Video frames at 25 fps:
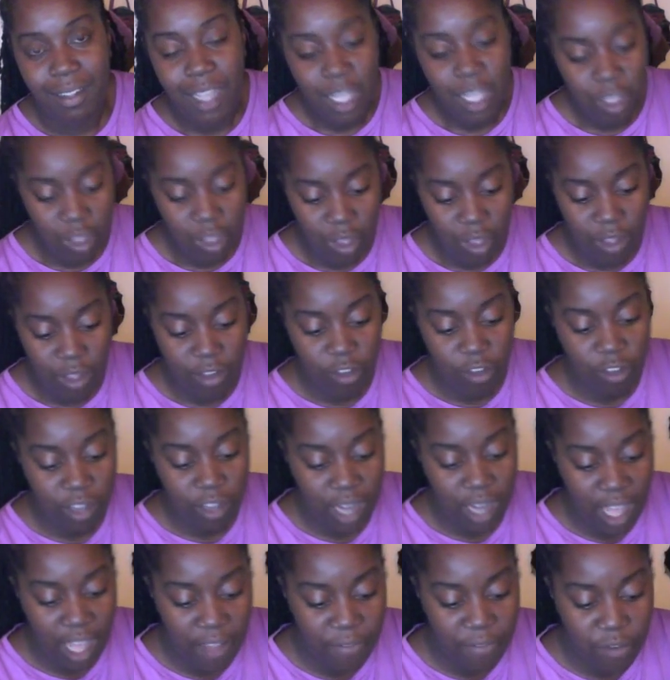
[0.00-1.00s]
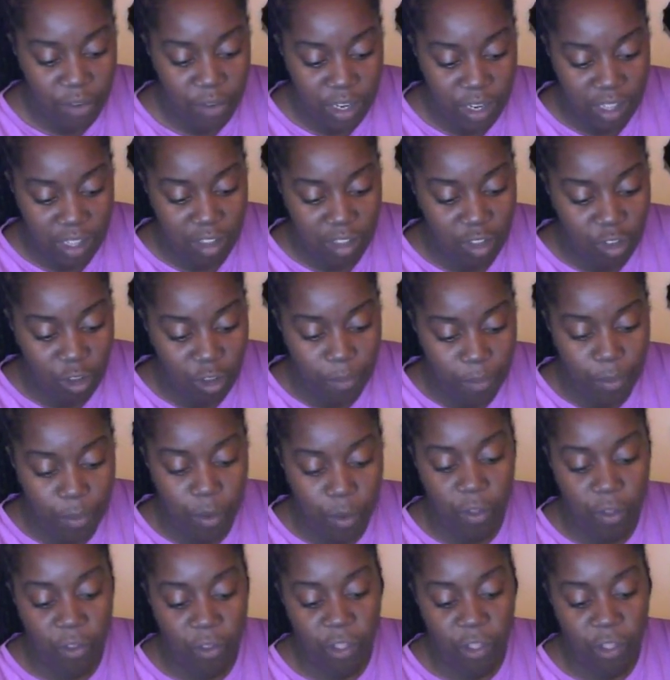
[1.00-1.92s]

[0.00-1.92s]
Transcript: so just like for instance you bought the